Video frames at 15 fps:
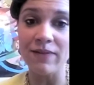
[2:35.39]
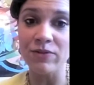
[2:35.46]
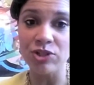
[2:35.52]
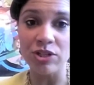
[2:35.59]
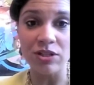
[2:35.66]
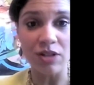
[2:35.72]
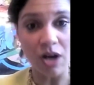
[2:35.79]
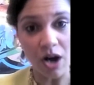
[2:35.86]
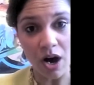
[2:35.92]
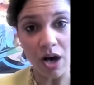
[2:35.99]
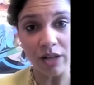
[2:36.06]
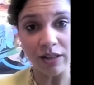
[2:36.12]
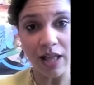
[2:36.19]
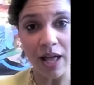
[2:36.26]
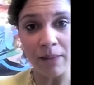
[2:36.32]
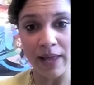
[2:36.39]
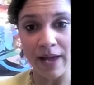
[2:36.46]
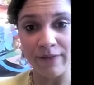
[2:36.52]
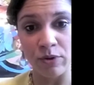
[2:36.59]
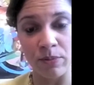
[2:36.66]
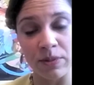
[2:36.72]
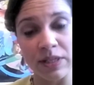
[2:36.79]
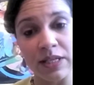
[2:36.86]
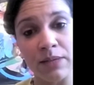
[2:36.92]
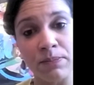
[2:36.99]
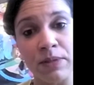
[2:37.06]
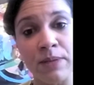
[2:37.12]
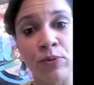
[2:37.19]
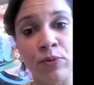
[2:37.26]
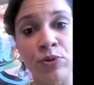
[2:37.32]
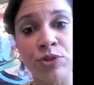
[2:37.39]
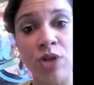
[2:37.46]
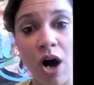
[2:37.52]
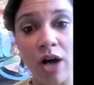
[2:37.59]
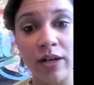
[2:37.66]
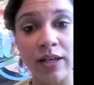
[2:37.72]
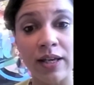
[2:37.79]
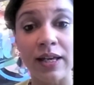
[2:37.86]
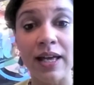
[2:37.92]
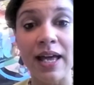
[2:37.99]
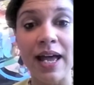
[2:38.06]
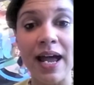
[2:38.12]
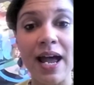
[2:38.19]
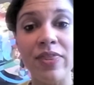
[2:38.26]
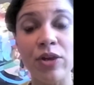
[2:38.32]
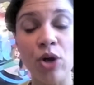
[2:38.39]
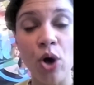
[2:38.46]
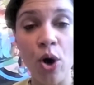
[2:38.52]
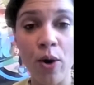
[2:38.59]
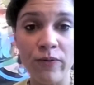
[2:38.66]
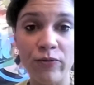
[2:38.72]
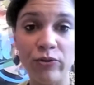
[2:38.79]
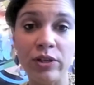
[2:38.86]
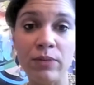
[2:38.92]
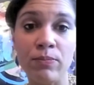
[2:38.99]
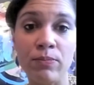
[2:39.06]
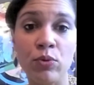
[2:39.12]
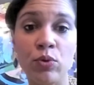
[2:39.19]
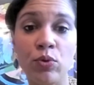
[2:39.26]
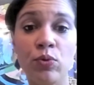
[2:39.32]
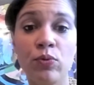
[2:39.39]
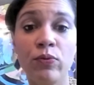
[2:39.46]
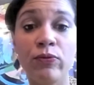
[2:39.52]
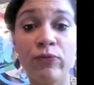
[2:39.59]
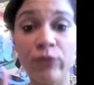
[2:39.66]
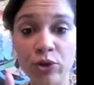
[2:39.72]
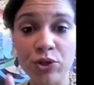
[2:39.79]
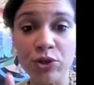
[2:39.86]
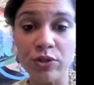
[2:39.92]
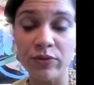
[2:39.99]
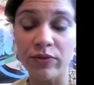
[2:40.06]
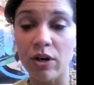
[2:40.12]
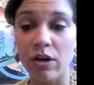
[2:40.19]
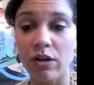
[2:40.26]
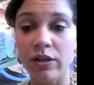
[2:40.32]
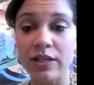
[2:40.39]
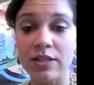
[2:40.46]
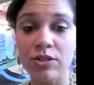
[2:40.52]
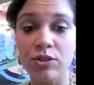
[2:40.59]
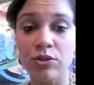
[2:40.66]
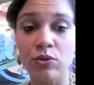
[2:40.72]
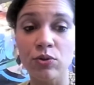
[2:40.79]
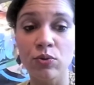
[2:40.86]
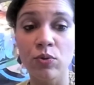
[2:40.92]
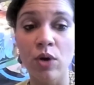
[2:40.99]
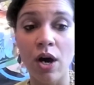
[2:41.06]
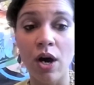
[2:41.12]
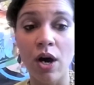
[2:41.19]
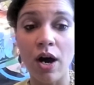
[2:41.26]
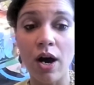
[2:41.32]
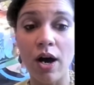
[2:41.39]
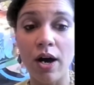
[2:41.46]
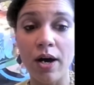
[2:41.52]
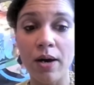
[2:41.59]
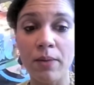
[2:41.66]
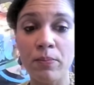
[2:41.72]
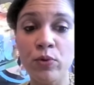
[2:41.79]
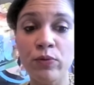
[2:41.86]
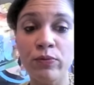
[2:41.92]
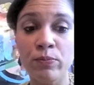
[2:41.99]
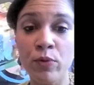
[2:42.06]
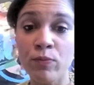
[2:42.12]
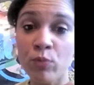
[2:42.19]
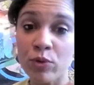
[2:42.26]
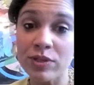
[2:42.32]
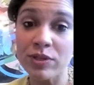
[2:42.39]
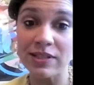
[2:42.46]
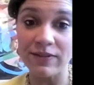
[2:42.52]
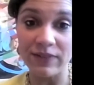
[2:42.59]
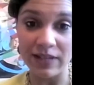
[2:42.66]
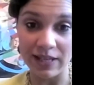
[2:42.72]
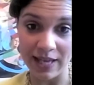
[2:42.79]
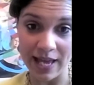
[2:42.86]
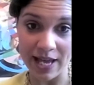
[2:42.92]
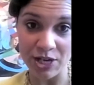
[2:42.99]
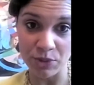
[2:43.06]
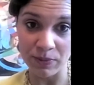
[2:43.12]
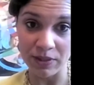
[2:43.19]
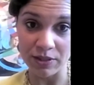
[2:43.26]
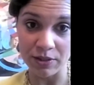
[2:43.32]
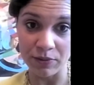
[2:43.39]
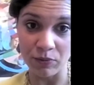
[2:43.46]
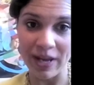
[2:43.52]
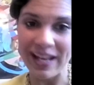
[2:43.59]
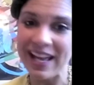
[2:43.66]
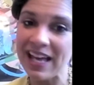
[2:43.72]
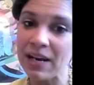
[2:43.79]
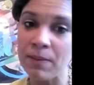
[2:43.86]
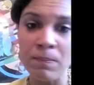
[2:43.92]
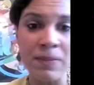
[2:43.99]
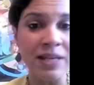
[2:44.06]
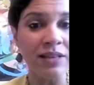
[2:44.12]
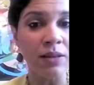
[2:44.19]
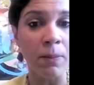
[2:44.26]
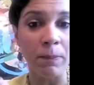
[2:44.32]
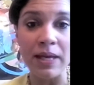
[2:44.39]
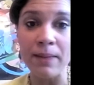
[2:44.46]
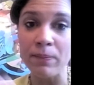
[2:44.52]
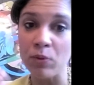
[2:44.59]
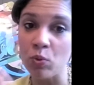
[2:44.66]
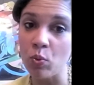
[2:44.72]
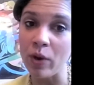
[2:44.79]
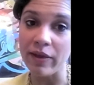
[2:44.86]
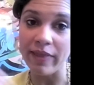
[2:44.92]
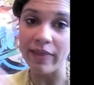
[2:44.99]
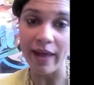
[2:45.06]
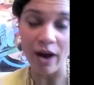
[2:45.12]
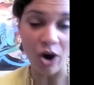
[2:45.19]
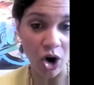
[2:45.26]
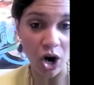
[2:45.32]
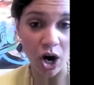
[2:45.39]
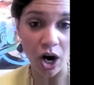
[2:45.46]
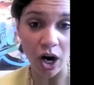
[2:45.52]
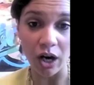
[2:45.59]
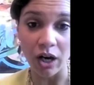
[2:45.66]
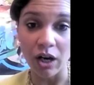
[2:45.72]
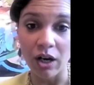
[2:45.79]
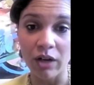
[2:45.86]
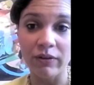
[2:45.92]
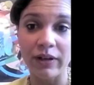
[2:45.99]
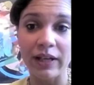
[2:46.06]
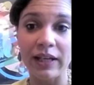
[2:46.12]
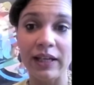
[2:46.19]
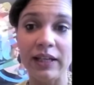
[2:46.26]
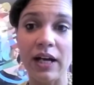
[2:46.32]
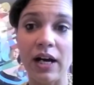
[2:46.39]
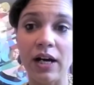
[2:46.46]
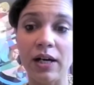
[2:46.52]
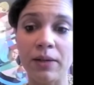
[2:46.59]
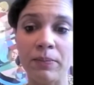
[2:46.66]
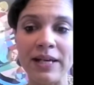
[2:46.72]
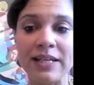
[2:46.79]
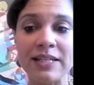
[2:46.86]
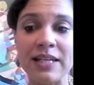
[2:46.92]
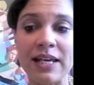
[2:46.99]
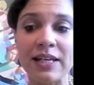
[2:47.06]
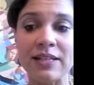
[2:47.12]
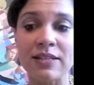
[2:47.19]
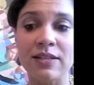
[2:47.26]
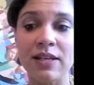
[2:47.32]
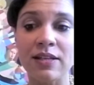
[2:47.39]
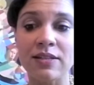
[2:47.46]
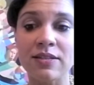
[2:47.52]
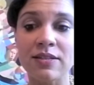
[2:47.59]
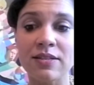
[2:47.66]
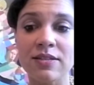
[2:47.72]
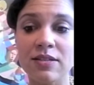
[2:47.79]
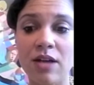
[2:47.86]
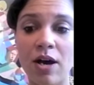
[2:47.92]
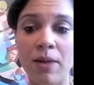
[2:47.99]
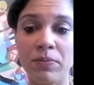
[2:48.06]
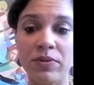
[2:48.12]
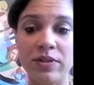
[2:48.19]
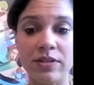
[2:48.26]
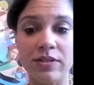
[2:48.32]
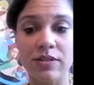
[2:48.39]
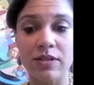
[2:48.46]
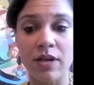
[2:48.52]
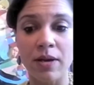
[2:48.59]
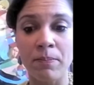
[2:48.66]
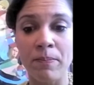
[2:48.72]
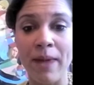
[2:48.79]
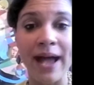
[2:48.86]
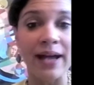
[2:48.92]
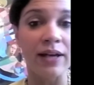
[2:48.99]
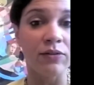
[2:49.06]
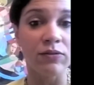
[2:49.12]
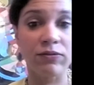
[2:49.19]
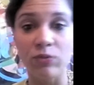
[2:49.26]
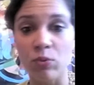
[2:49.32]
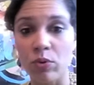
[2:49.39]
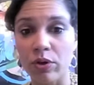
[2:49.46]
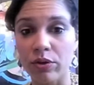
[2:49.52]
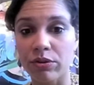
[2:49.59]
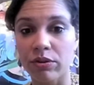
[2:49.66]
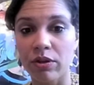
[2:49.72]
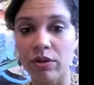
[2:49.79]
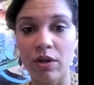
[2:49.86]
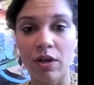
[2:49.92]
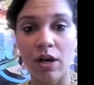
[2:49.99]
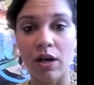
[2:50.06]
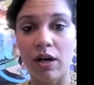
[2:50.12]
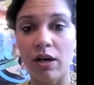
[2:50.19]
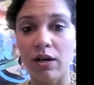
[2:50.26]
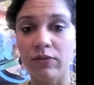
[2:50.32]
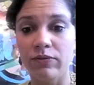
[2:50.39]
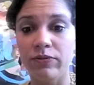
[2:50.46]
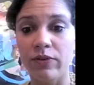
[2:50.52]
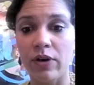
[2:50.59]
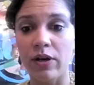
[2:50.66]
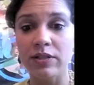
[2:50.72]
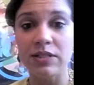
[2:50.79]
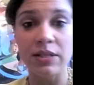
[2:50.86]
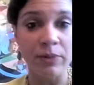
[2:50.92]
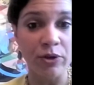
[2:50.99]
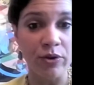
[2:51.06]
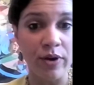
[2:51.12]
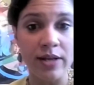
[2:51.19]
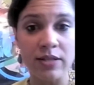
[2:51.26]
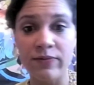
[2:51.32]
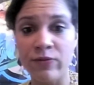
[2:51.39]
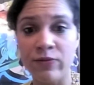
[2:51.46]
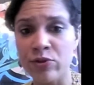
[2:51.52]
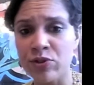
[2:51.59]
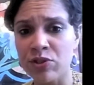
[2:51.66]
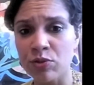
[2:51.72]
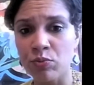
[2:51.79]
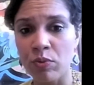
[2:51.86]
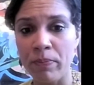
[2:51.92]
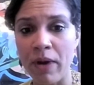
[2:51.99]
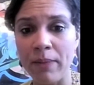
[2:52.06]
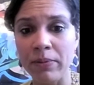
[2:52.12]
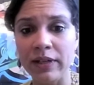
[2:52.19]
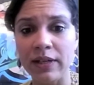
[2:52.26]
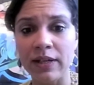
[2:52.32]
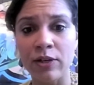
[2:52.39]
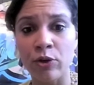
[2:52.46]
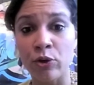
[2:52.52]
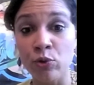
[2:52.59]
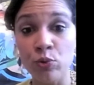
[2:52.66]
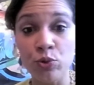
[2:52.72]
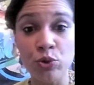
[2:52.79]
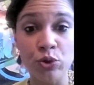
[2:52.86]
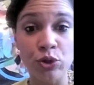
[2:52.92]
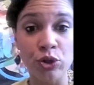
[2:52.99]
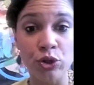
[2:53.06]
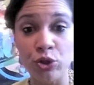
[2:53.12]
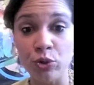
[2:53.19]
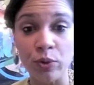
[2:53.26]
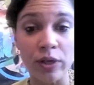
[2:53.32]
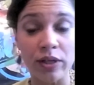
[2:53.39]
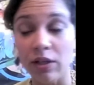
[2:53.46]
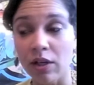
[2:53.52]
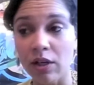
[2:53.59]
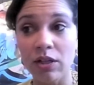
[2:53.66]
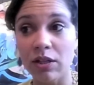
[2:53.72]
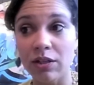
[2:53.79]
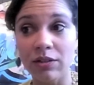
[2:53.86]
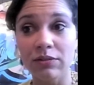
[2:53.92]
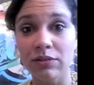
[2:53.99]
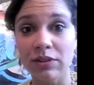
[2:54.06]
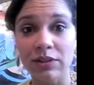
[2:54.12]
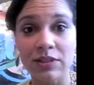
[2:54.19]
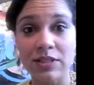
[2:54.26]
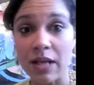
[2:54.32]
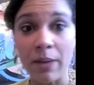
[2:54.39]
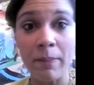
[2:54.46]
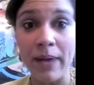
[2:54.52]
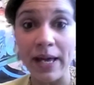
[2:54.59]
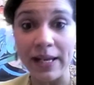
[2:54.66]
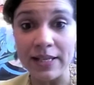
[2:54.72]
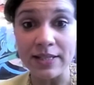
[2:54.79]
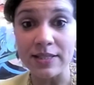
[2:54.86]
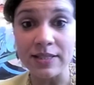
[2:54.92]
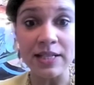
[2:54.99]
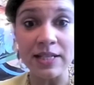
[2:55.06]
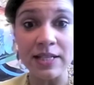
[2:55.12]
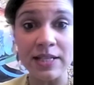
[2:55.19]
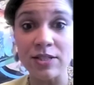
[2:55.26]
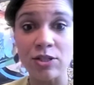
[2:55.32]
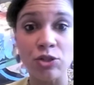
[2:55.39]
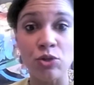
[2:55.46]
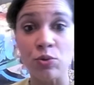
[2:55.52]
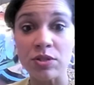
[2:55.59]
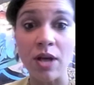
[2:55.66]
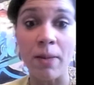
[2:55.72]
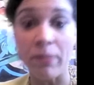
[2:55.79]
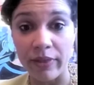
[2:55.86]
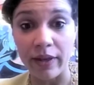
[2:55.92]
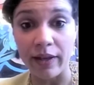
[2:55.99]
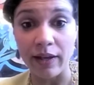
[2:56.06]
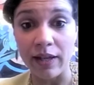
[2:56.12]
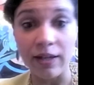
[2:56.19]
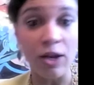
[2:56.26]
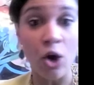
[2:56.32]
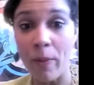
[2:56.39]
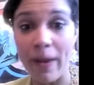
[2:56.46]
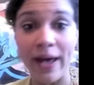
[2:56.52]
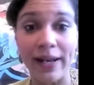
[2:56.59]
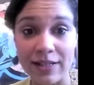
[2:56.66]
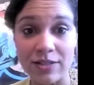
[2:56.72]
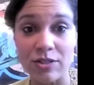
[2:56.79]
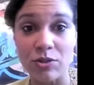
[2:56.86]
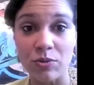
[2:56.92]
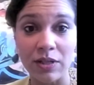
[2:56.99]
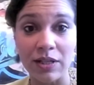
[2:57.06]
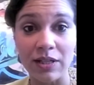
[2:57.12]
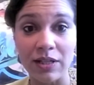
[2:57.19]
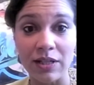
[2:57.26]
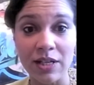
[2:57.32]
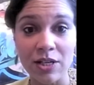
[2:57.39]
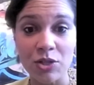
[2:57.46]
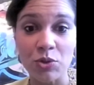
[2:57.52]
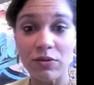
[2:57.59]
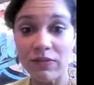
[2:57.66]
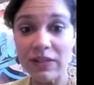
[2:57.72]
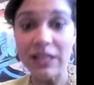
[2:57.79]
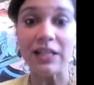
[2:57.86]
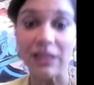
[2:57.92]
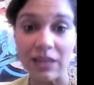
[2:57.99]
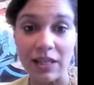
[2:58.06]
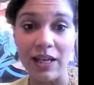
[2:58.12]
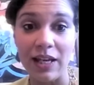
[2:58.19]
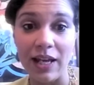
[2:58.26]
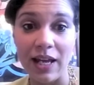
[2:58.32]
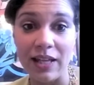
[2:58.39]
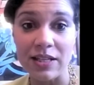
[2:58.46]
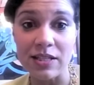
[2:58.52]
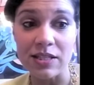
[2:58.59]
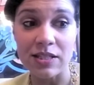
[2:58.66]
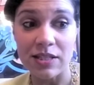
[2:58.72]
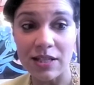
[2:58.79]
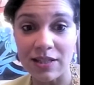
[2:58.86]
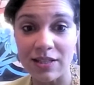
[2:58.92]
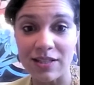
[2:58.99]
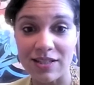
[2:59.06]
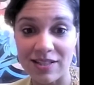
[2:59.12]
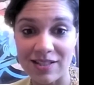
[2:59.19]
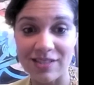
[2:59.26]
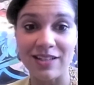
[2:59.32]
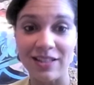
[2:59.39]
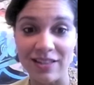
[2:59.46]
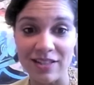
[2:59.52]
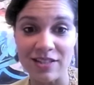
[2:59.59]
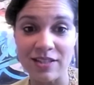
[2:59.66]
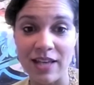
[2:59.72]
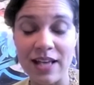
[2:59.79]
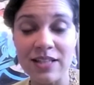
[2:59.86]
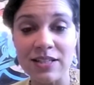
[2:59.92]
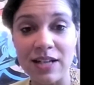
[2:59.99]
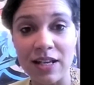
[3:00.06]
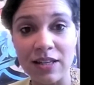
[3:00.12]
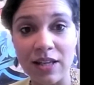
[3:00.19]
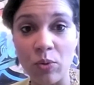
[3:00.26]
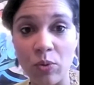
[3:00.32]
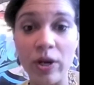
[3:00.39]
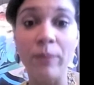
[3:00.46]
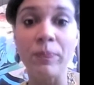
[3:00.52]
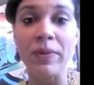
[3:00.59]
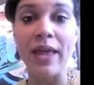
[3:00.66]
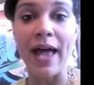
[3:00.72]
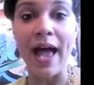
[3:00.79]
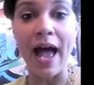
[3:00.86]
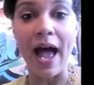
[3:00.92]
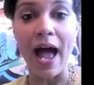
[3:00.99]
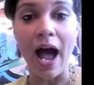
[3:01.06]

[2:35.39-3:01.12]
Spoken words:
leveraging the online platform to get people talking, and then hopefully move, first of all, into move more civic engagement, right? Kind of meet the people where they are, right? And stop this back and forth of Democrats versus Republican, or who's going to do it. Somebody needs to do something, and nobody's doing sort of anything in this case. And I thought, well,